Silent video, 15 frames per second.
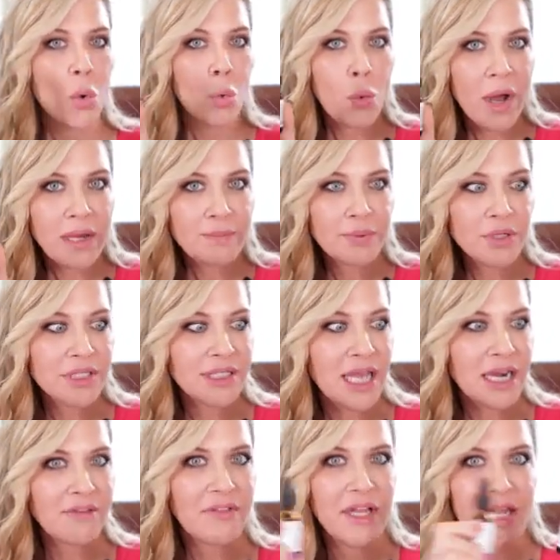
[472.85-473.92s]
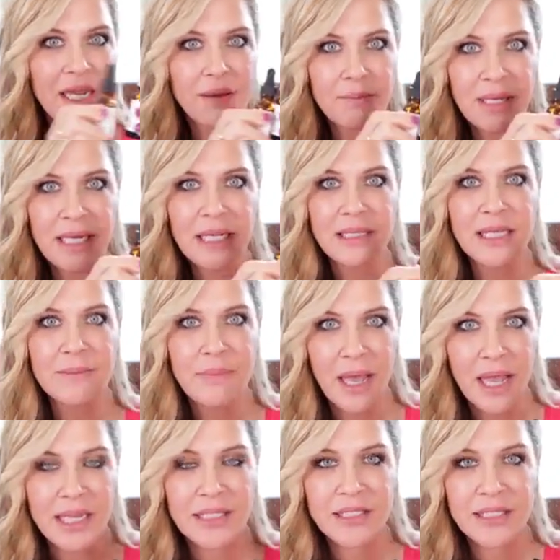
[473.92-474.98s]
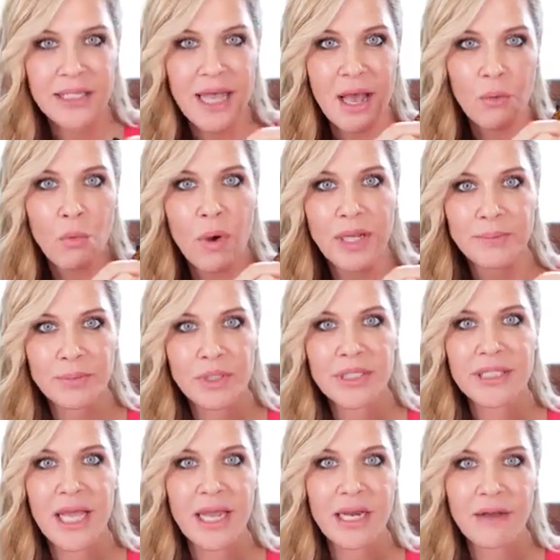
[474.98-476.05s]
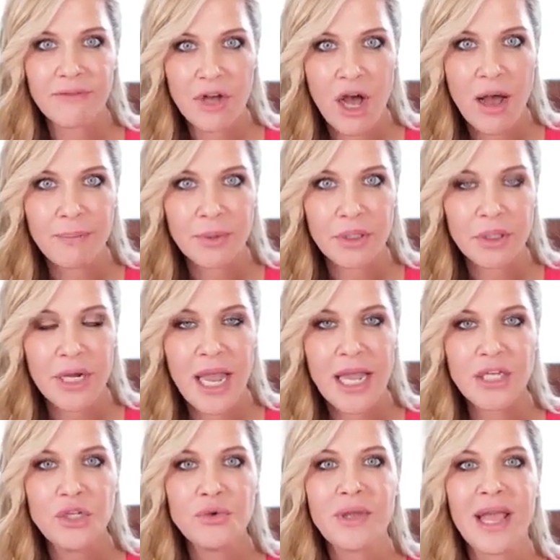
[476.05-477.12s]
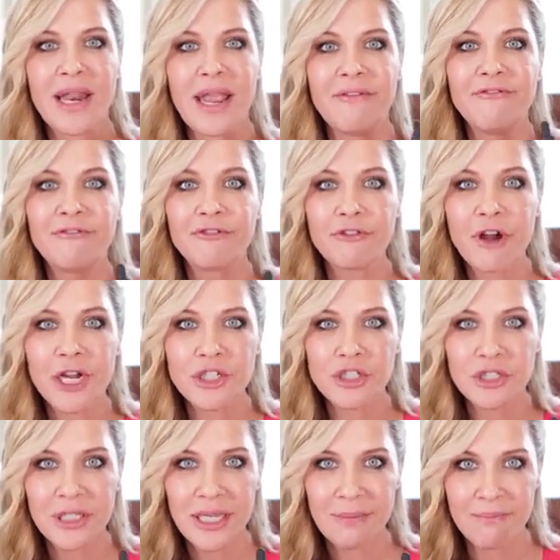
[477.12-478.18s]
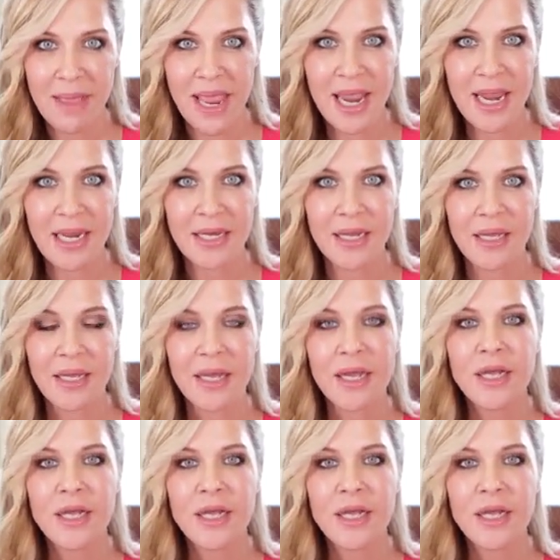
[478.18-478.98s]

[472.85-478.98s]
1% of it immediately binds to that 1% of copper and you get a freshly made